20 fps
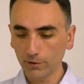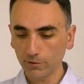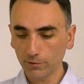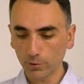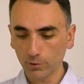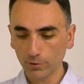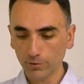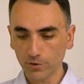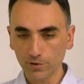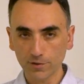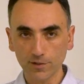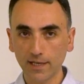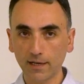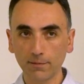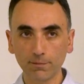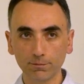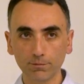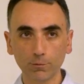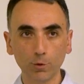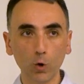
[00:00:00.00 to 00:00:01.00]
source, just
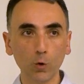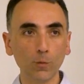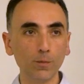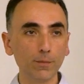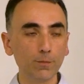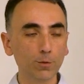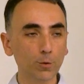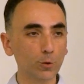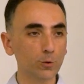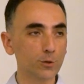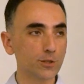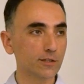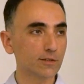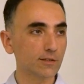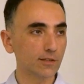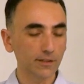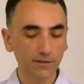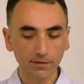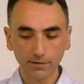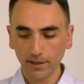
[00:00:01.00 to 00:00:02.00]
done hobby
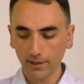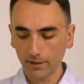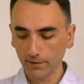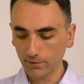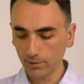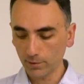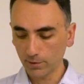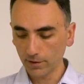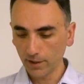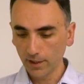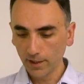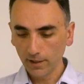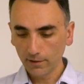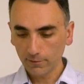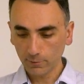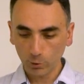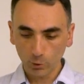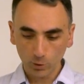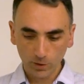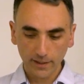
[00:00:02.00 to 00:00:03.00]
projects, let's say, and so on.
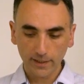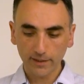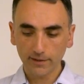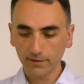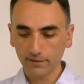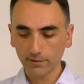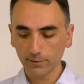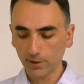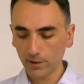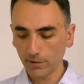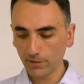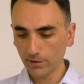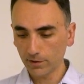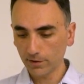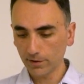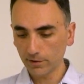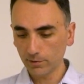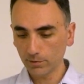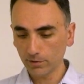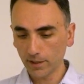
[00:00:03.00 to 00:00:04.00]
So all that is around
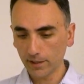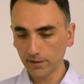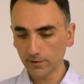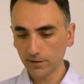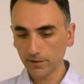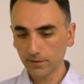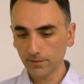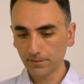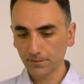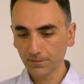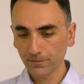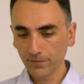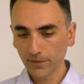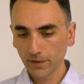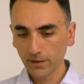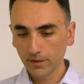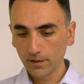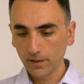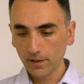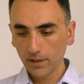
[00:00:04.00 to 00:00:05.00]
3,200.
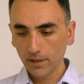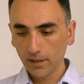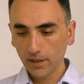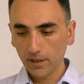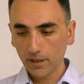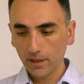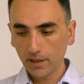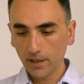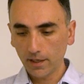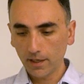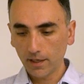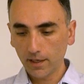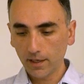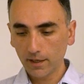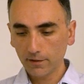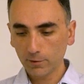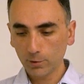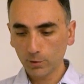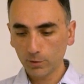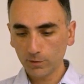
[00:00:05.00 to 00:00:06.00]

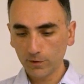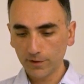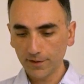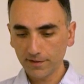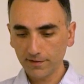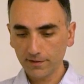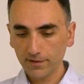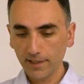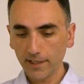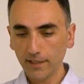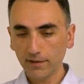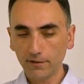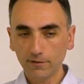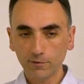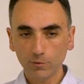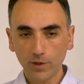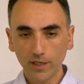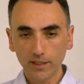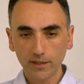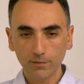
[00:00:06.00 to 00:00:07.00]
So the state is
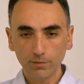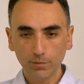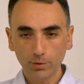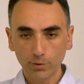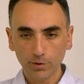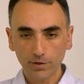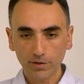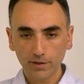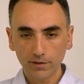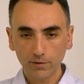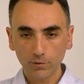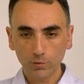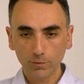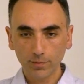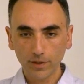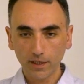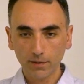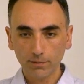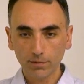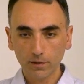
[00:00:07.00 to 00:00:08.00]
quite important to
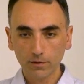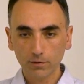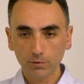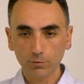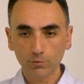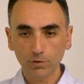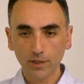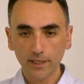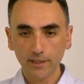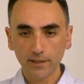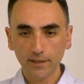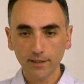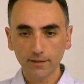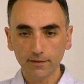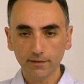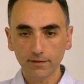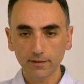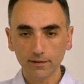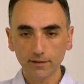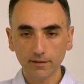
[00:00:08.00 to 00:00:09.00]
be able to run that